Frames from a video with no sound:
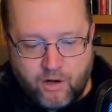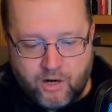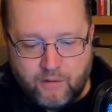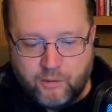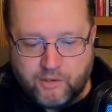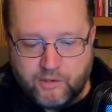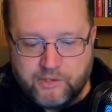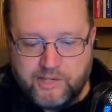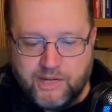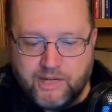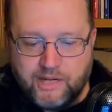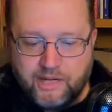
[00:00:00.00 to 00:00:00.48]

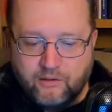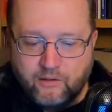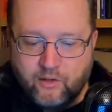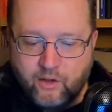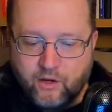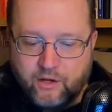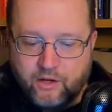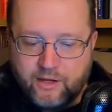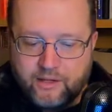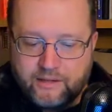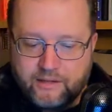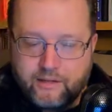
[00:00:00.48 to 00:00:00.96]
Take a
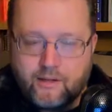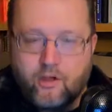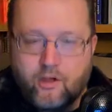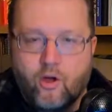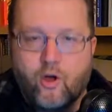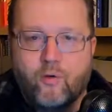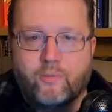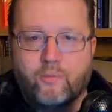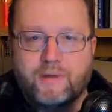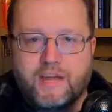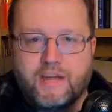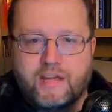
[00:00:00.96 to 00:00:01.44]
look at the
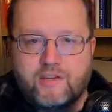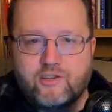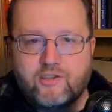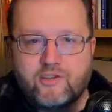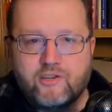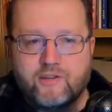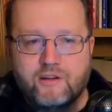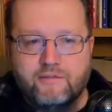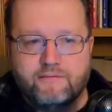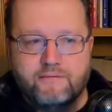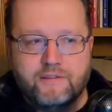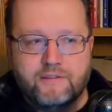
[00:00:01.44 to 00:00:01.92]

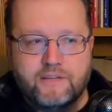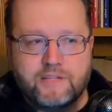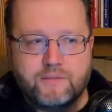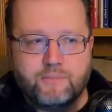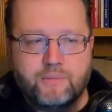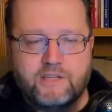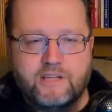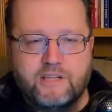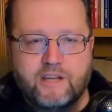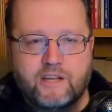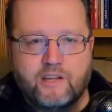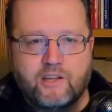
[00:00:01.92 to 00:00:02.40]
culmination of this
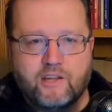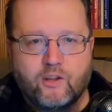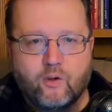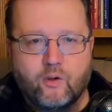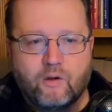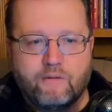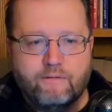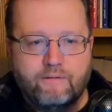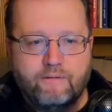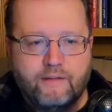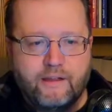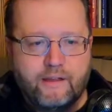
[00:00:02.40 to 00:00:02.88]
particular
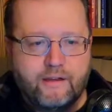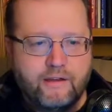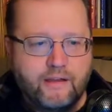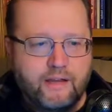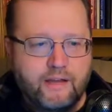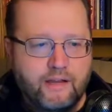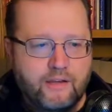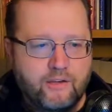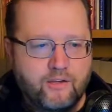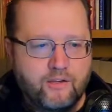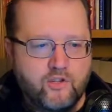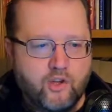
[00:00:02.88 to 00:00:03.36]
event
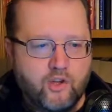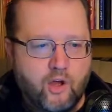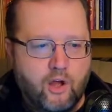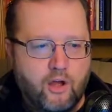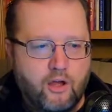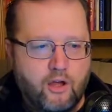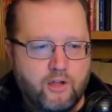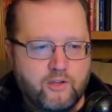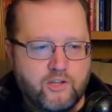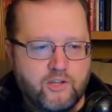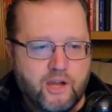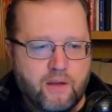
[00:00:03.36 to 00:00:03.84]
in
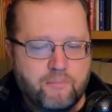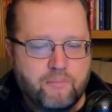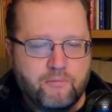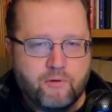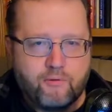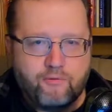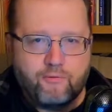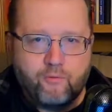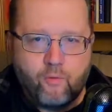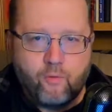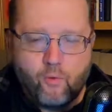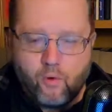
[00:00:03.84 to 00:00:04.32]
John chapter
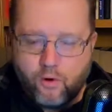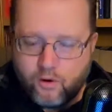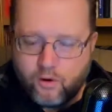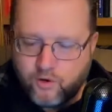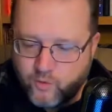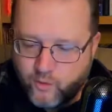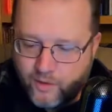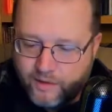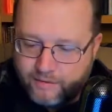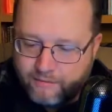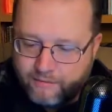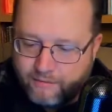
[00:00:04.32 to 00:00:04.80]
4,
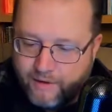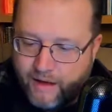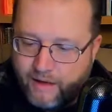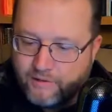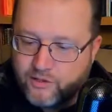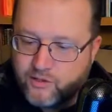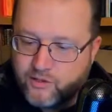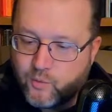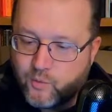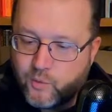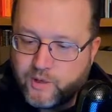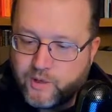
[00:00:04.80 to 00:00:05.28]
25
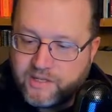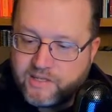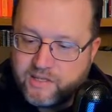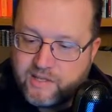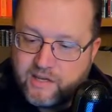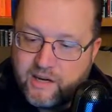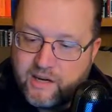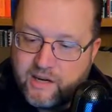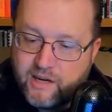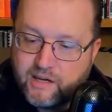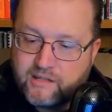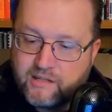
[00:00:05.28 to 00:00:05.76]
and
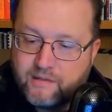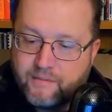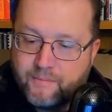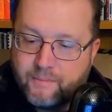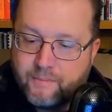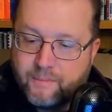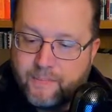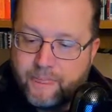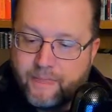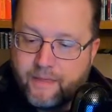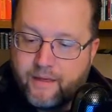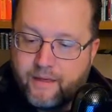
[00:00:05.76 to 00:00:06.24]
26.
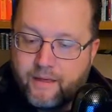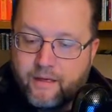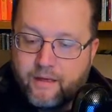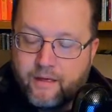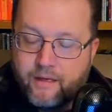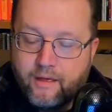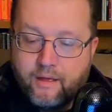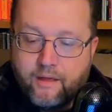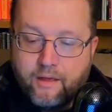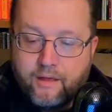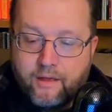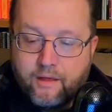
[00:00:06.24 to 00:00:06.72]

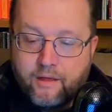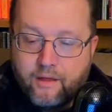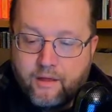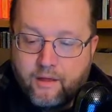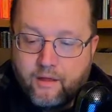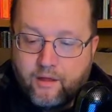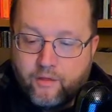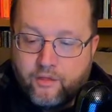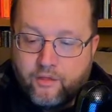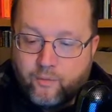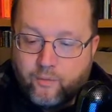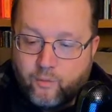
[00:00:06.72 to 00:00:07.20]

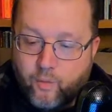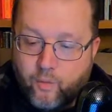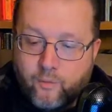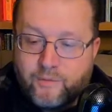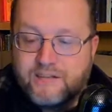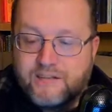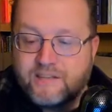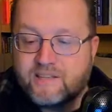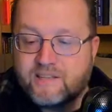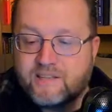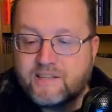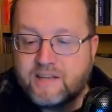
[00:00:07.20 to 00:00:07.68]
The
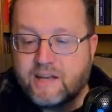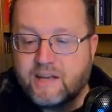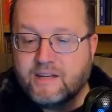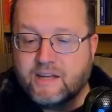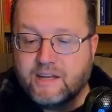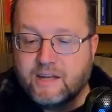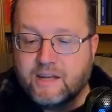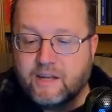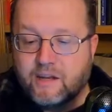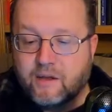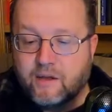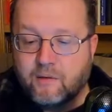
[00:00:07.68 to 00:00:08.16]
woman said to
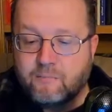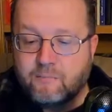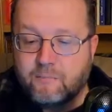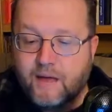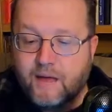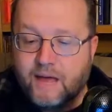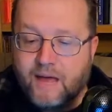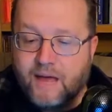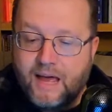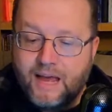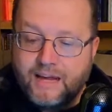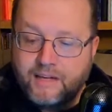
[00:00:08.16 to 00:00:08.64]
him,
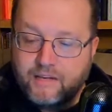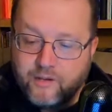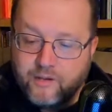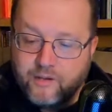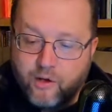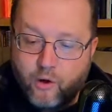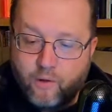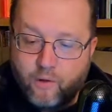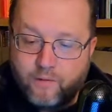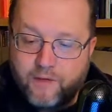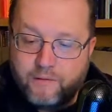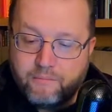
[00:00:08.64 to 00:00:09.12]
"I
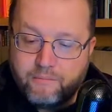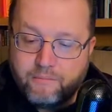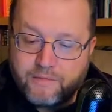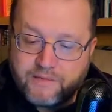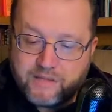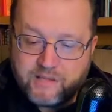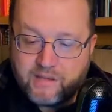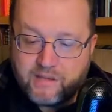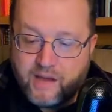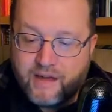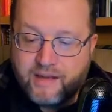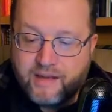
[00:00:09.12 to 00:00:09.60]
know that
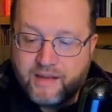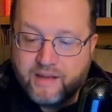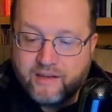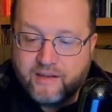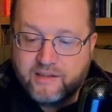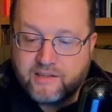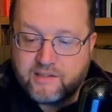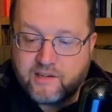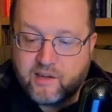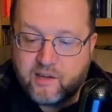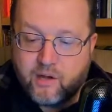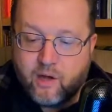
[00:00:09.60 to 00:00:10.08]
Messiah
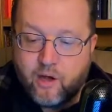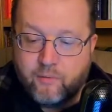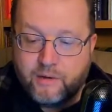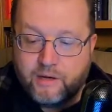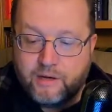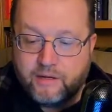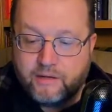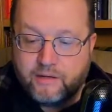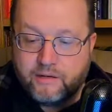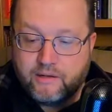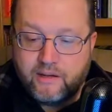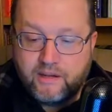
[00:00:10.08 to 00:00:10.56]
is
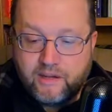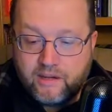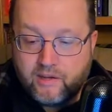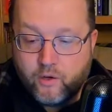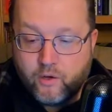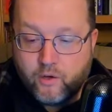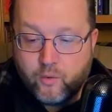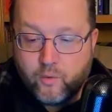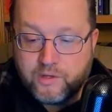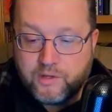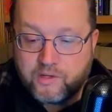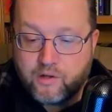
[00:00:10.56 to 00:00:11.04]
coming, he
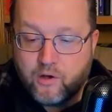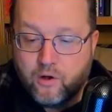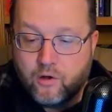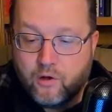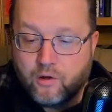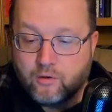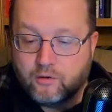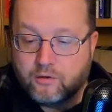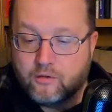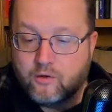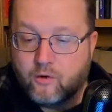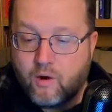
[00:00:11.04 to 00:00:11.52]
who is
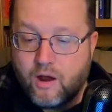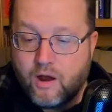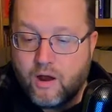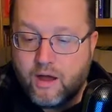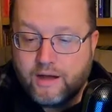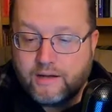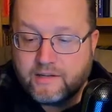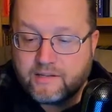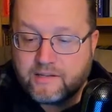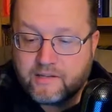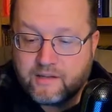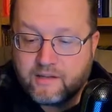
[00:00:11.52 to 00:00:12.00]
called
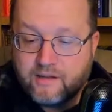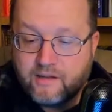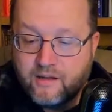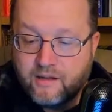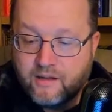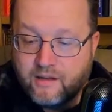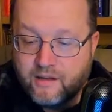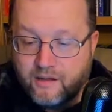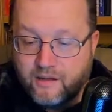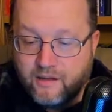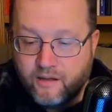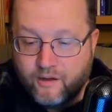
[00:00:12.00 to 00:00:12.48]
Christ.
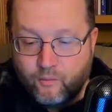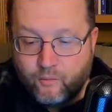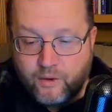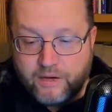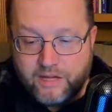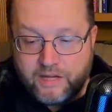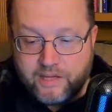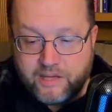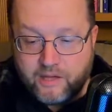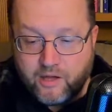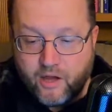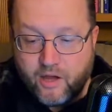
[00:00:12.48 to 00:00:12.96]
When he
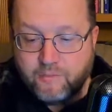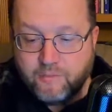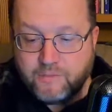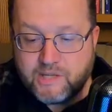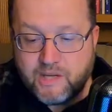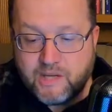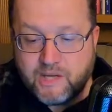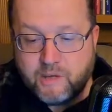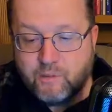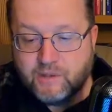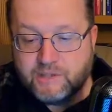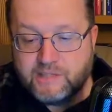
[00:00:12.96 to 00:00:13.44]
comes,
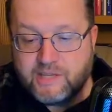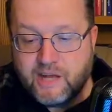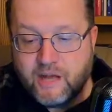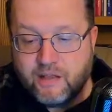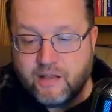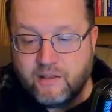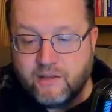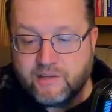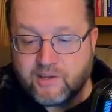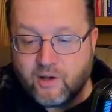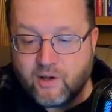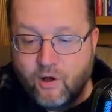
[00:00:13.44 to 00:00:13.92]
he will tell
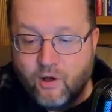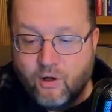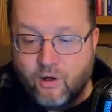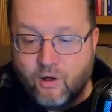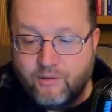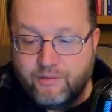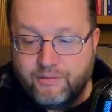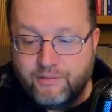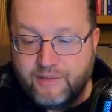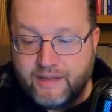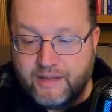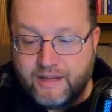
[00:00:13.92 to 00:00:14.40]
us all
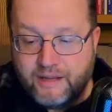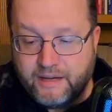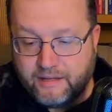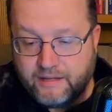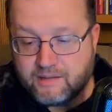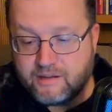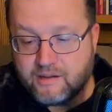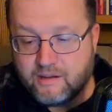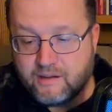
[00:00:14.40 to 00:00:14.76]
things."